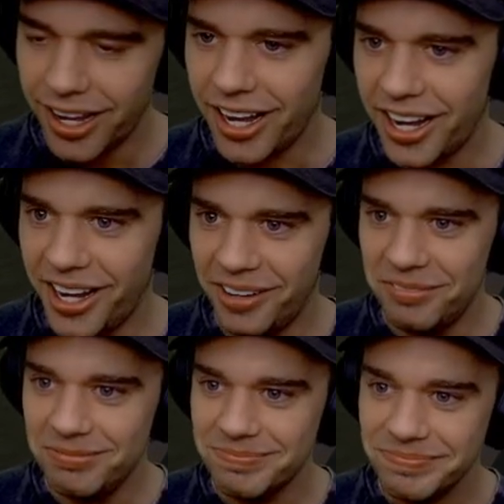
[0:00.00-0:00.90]

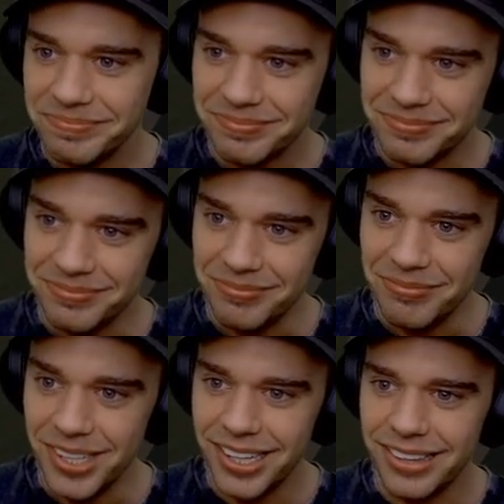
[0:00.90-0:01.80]
Um.
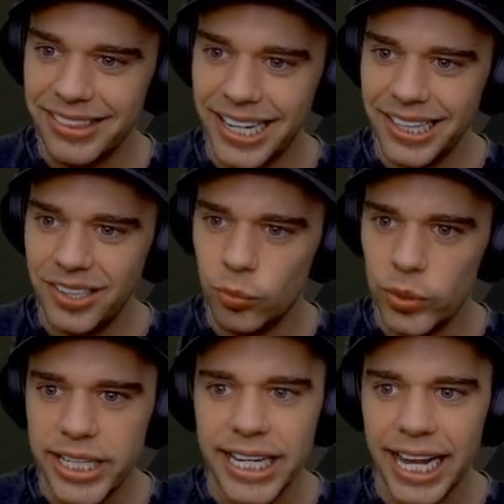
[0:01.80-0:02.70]
Then
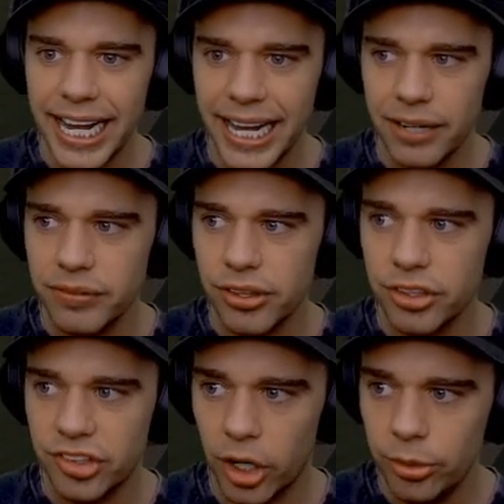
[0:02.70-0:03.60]
we have the
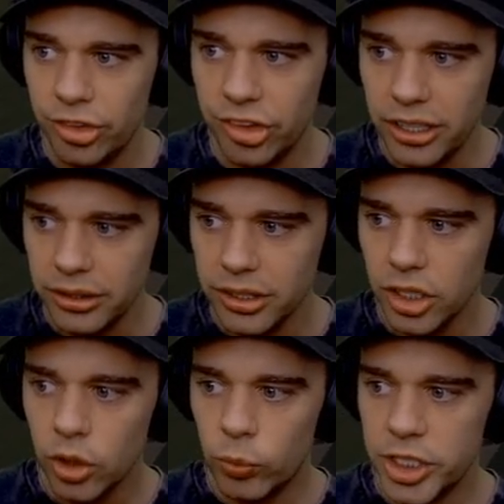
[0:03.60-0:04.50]
toaster,
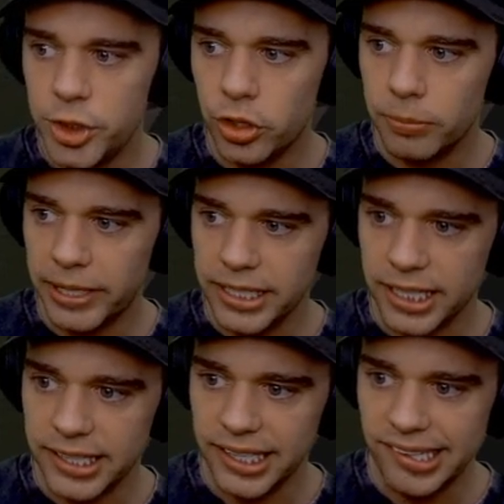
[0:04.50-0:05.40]
which you can make
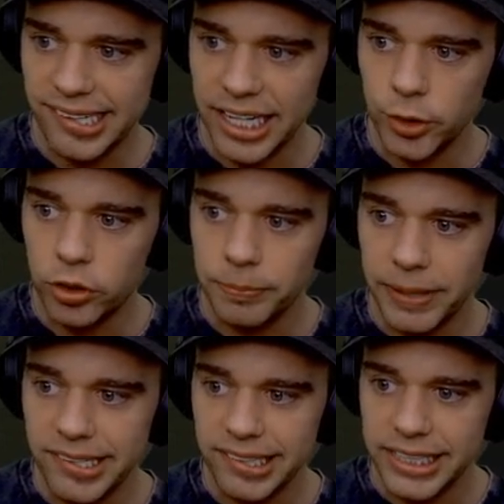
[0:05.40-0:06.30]
like this, and you can
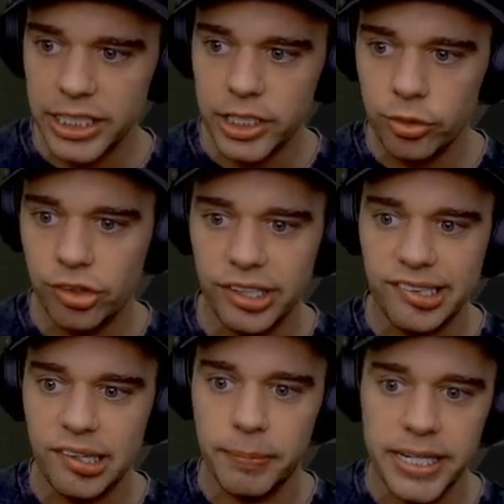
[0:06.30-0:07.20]
basically use this
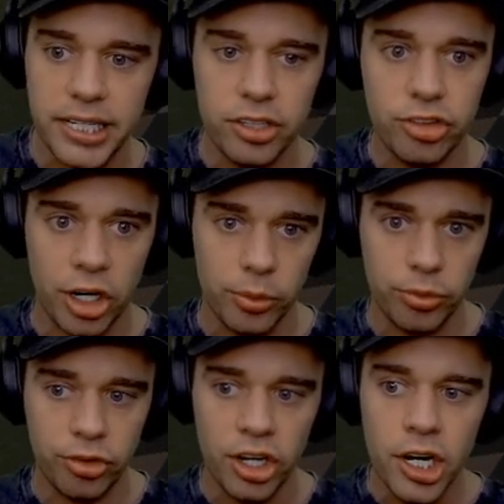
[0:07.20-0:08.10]
to make
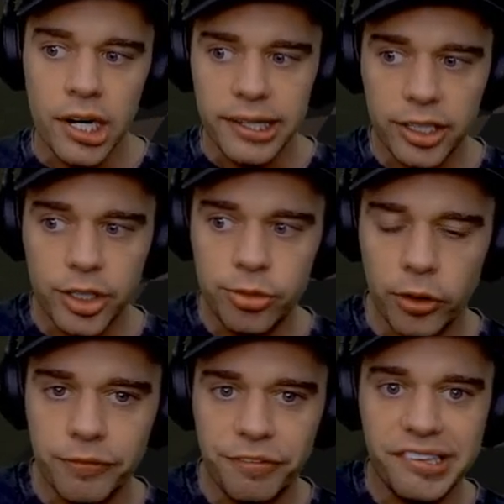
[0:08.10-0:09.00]
toast. Now you
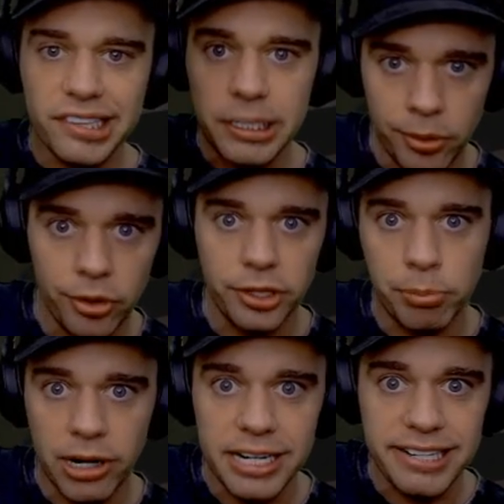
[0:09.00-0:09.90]
don't physically put the
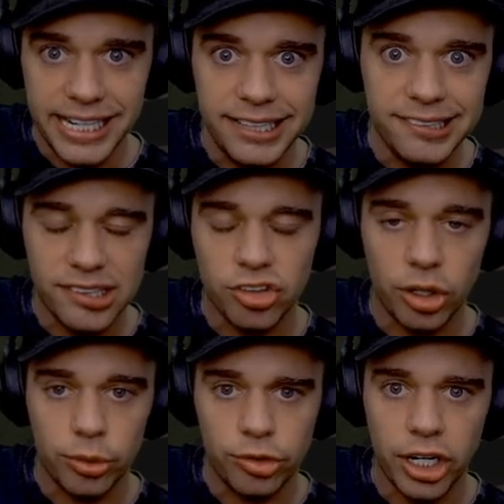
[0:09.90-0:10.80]
bread into the
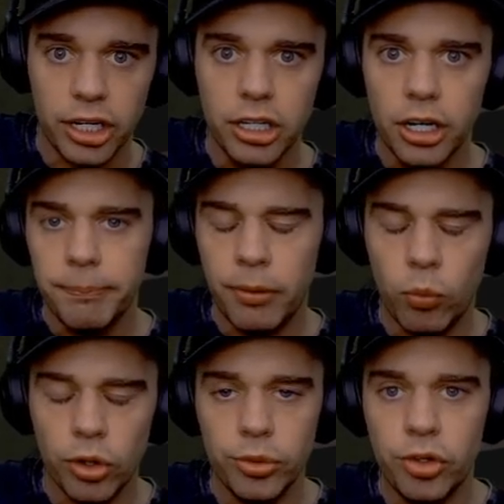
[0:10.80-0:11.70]
toaster, but
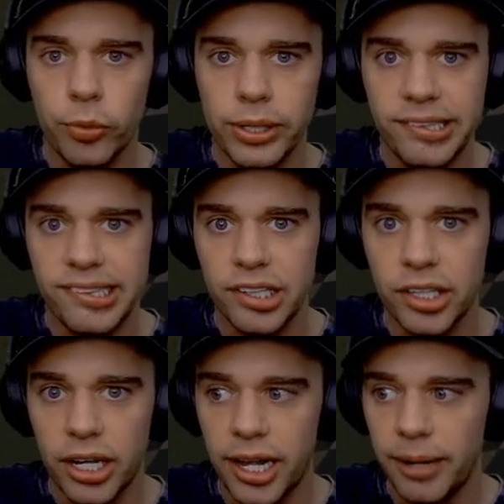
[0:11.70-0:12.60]
what you do is
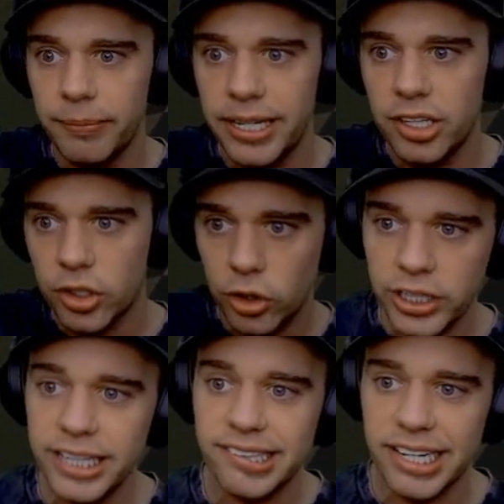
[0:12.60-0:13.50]
um, in the
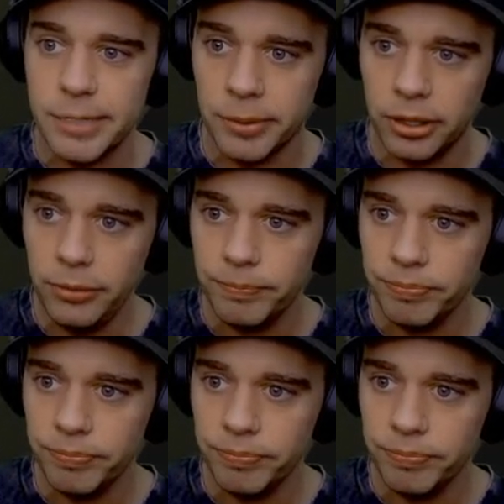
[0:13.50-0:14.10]
cooking table,